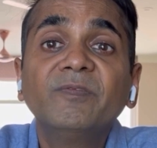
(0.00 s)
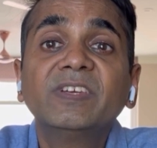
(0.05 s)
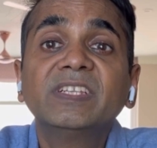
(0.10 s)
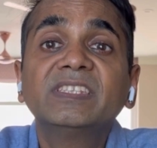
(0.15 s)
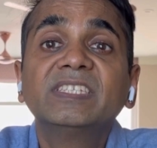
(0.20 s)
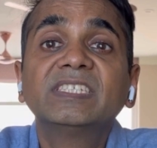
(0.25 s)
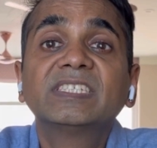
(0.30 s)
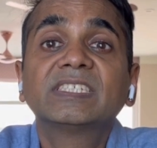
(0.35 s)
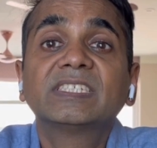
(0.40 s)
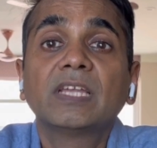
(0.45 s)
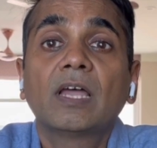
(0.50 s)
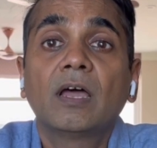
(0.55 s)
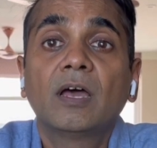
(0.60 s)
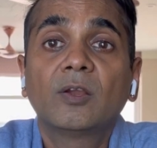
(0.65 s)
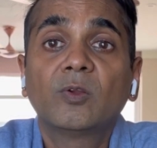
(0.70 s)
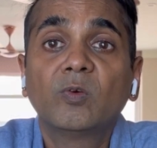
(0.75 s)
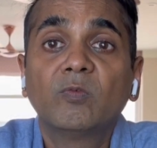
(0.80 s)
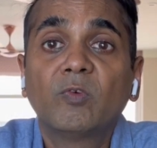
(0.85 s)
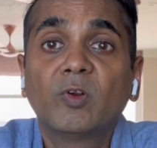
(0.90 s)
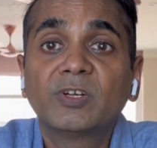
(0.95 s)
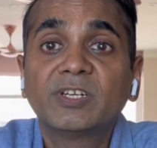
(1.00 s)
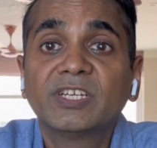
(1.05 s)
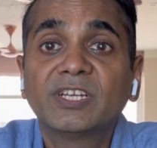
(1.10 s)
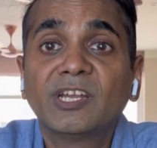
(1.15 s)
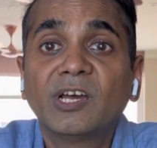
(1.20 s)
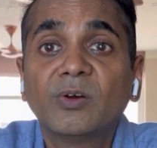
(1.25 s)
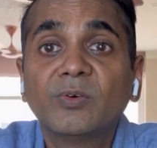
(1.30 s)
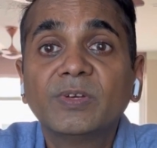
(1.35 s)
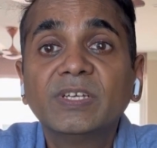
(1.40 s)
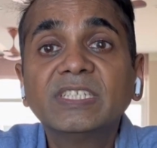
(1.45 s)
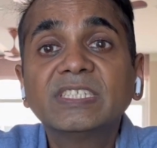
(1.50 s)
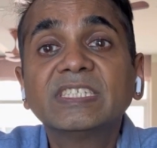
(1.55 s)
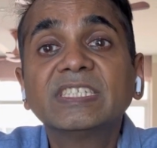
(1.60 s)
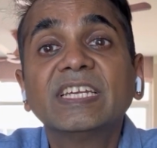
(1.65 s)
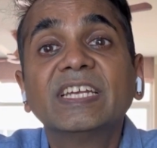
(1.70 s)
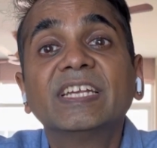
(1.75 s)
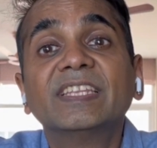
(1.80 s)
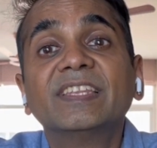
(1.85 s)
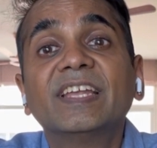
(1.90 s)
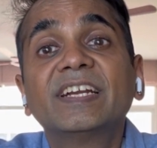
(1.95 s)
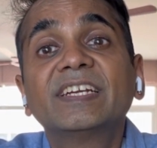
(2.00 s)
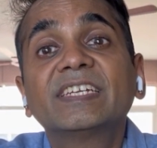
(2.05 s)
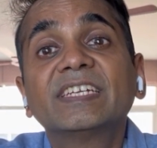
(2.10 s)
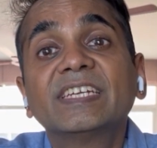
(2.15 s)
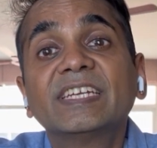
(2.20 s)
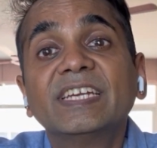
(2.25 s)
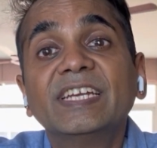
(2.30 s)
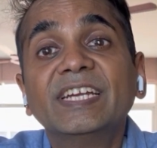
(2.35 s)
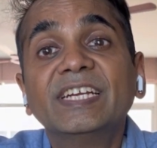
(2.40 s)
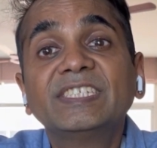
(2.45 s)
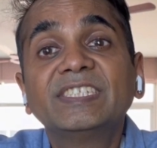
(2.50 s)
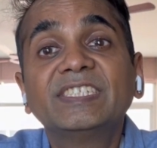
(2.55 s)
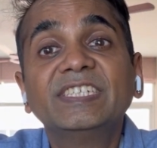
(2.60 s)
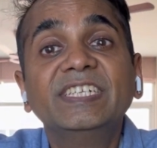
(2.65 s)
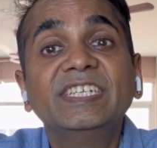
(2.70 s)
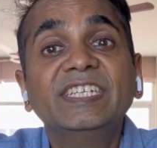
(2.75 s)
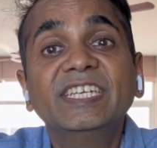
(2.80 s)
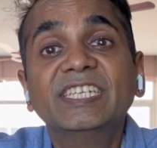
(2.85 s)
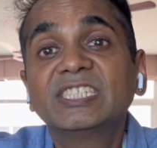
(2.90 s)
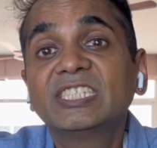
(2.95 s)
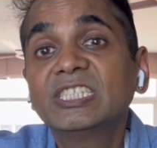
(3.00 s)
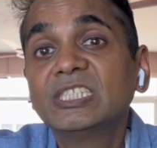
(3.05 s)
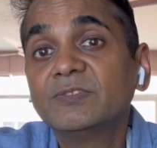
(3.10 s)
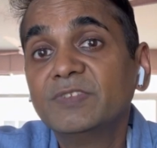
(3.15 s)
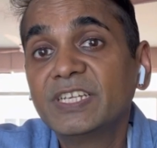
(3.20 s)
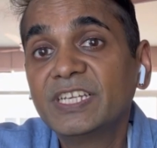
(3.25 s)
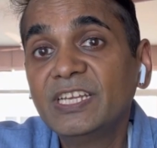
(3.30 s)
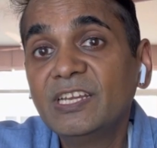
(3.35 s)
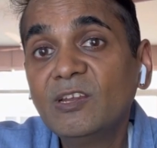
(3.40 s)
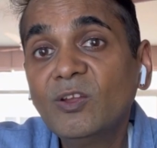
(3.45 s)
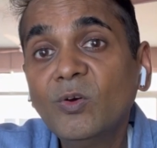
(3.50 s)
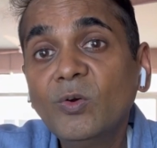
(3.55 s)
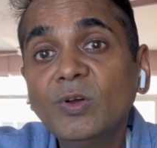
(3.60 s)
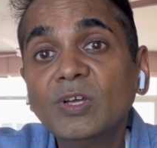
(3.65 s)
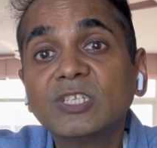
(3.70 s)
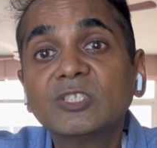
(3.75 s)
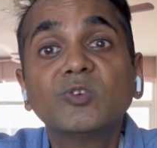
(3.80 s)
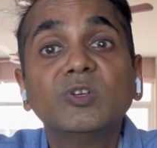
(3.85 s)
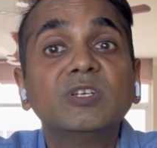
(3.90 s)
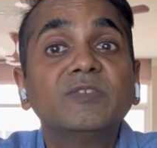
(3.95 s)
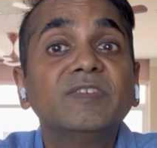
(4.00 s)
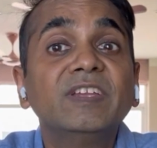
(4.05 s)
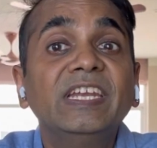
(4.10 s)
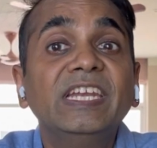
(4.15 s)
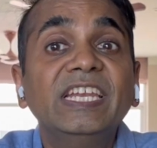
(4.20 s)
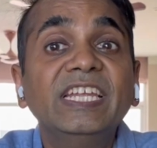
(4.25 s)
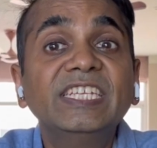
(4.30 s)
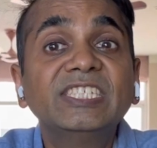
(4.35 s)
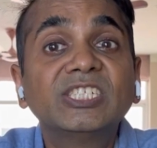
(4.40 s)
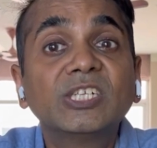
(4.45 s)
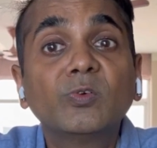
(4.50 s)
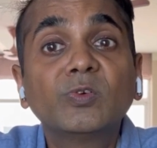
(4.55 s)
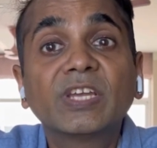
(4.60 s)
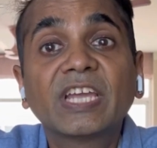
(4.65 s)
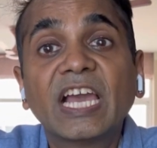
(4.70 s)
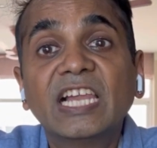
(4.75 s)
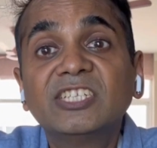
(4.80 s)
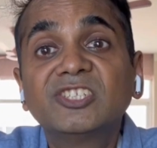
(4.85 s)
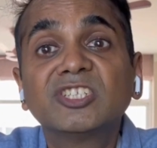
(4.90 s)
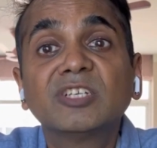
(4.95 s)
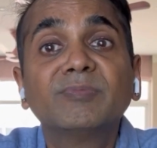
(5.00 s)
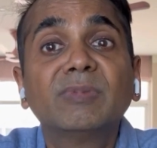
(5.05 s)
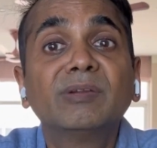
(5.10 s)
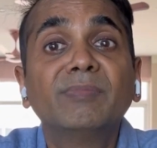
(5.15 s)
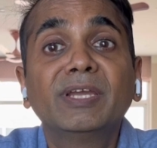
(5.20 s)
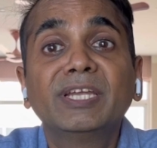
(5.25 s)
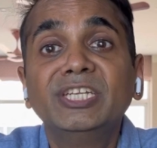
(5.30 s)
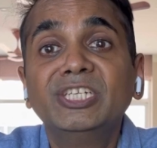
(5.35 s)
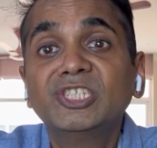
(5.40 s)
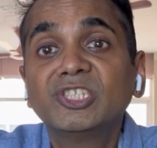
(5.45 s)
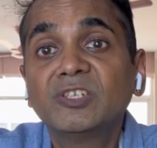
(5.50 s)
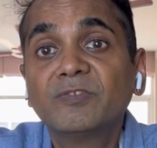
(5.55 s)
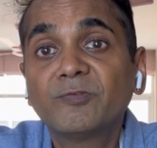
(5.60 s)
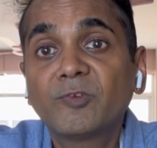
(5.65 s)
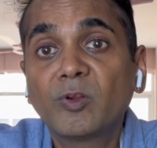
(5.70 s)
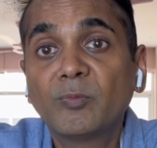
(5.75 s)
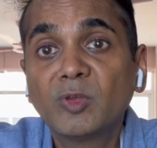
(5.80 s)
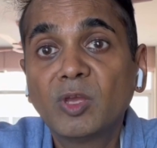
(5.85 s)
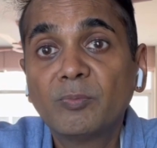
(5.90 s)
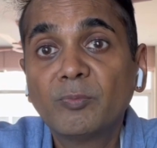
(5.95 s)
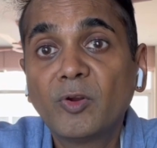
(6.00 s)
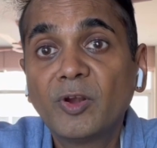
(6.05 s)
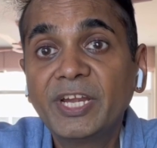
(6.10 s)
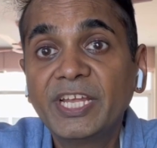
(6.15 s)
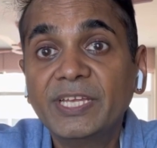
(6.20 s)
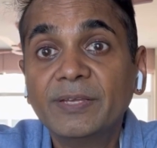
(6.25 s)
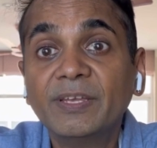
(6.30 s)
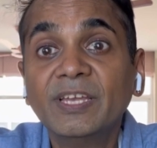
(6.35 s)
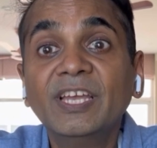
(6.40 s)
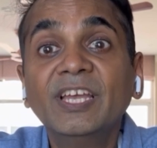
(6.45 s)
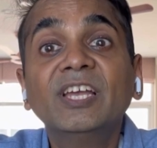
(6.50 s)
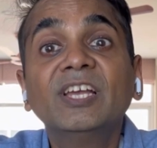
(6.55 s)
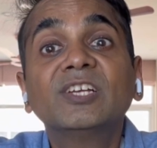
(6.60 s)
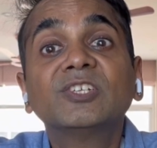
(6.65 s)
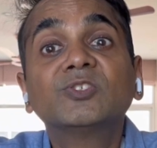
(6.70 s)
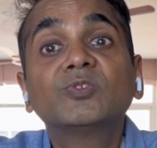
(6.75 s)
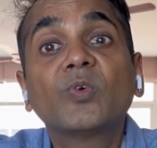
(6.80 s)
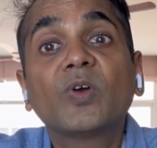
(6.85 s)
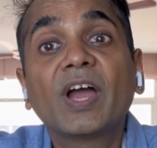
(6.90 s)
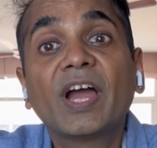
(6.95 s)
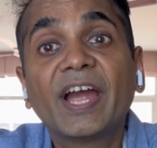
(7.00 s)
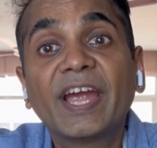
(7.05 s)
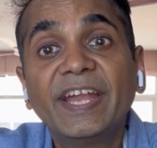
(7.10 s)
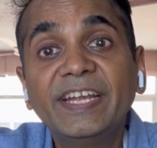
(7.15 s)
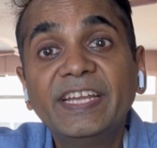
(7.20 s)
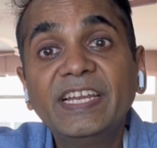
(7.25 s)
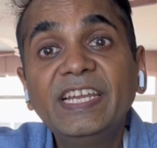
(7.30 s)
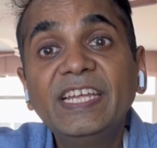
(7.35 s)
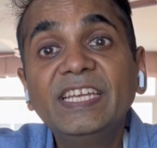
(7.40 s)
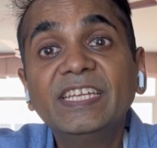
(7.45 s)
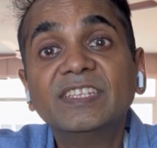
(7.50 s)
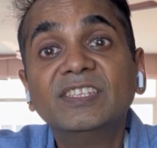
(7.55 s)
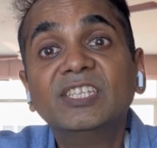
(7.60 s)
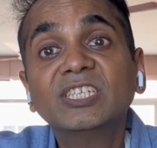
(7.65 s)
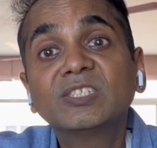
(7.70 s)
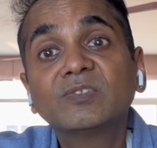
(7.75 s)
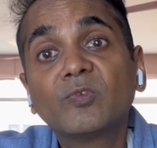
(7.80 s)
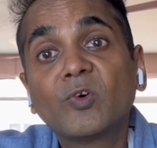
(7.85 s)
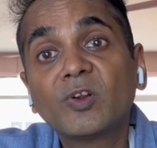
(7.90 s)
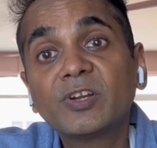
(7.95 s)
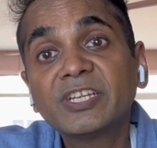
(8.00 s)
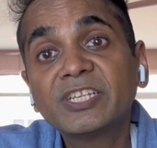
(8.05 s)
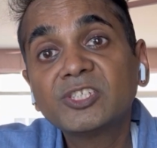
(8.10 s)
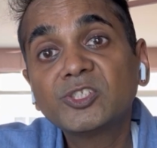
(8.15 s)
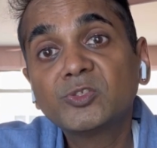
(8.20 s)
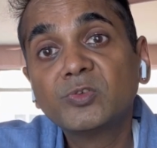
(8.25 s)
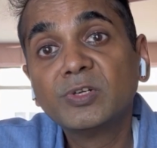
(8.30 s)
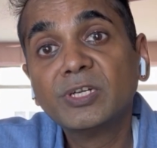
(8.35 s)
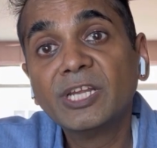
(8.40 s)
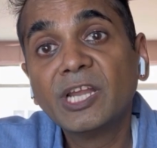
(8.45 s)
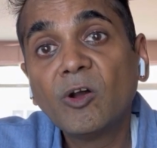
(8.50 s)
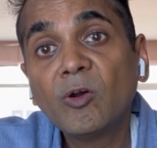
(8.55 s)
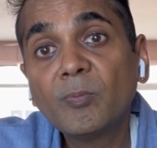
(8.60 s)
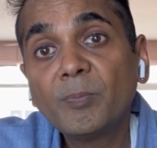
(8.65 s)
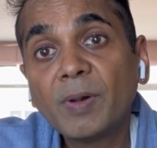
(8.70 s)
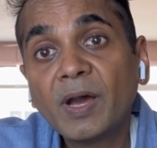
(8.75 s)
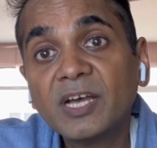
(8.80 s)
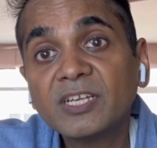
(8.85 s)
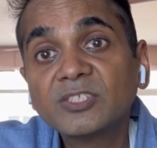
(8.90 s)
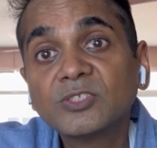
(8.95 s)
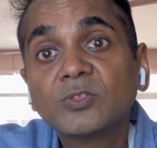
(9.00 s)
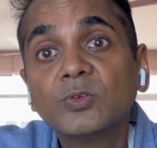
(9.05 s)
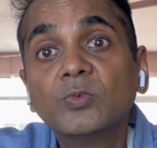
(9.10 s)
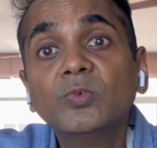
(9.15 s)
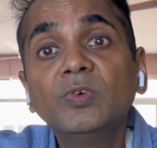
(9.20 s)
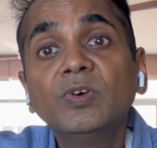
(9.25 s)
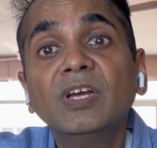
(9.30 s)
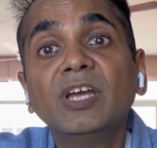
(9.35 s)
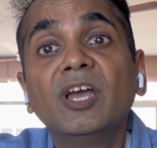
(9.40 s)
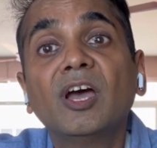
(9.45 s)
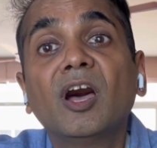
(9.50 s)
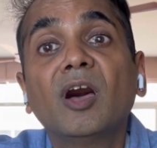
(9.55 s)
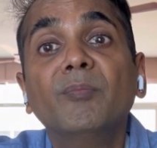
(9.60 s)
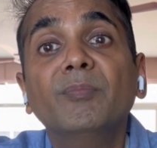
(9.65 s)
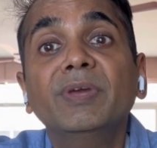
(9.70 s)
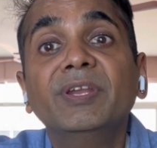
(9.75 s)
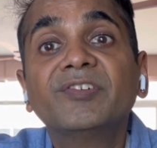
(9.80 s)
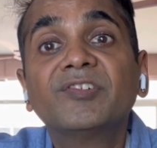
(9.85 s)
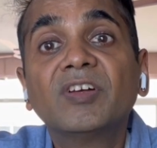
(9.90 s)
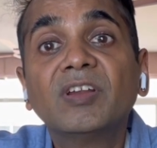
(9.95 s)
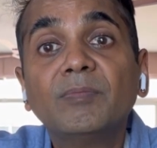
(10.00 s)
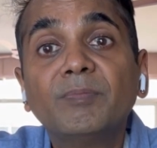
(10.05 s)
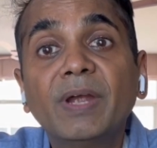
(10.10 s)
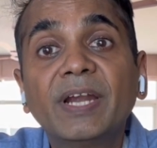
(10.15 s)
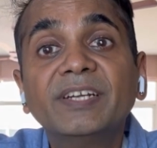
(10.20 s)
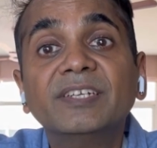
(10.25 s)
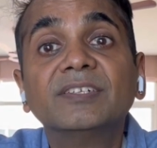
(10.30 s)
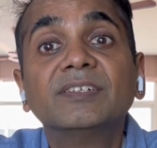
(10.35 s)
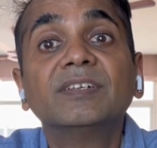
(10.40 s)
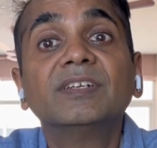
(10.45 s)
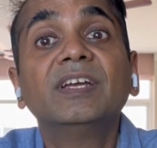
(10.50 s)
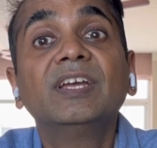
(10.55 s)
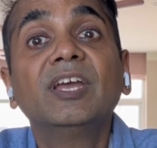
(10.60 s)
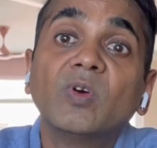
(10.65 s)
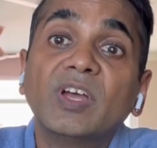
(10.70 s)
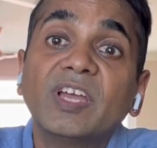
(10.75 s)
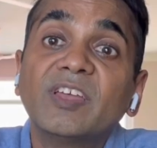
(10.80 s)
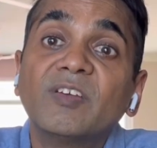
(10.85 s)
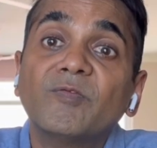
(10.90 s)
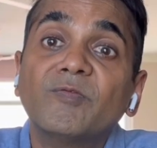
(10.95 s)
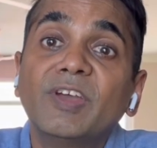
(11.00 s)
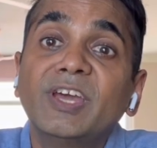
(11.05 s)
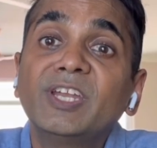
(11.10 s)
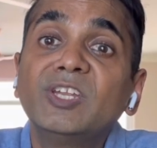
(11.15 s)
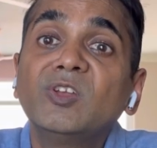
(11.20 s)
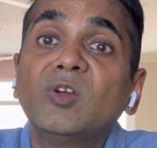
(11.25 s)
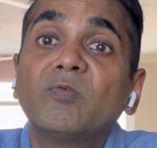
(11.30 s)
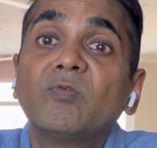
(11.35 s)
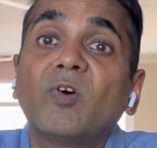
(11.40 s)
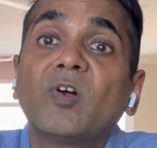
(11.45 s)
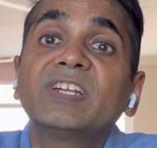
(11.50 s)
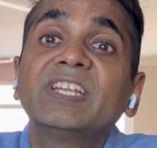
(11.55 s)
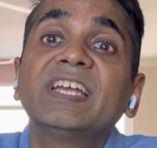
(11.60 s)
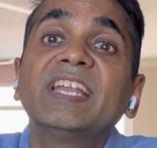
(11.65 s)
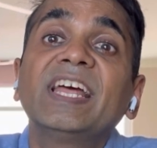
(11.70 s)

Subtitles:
with this RO water now is that its TDS is very low, so it will leach out calcium and magnesium from your body. So ideally, this water should now pass through a mineral bed. When your water